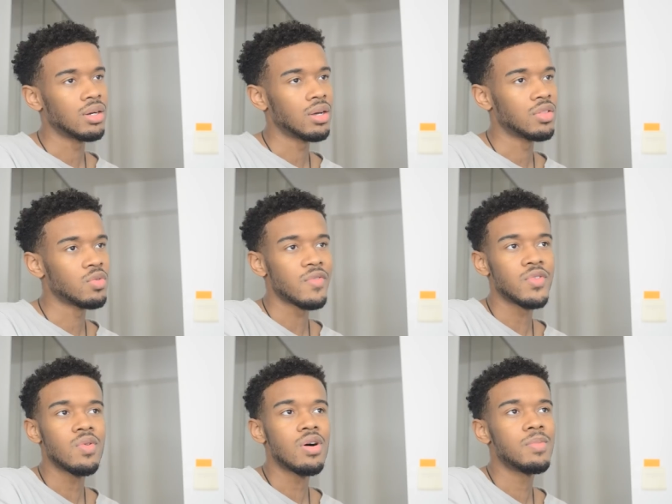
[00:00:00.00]
Uh, the
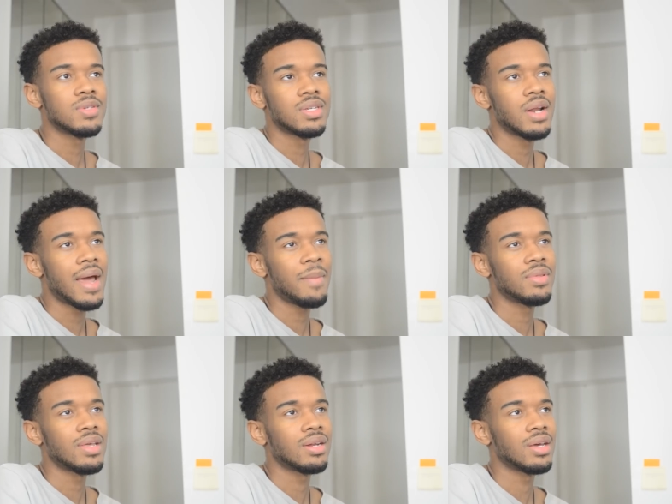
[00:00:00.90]
review almost didn't
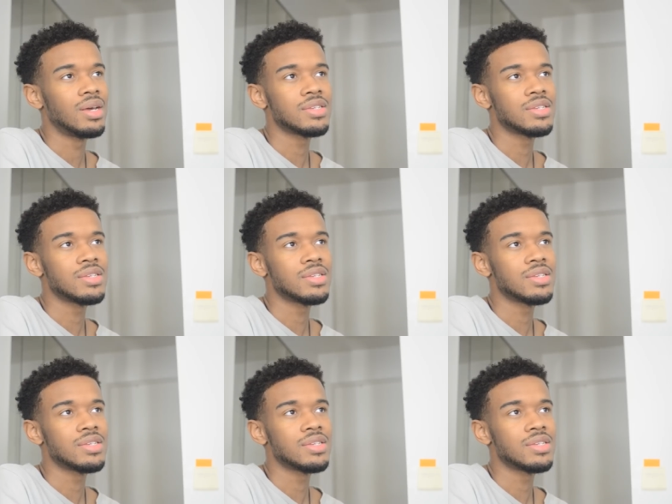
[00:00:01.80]
happen that day.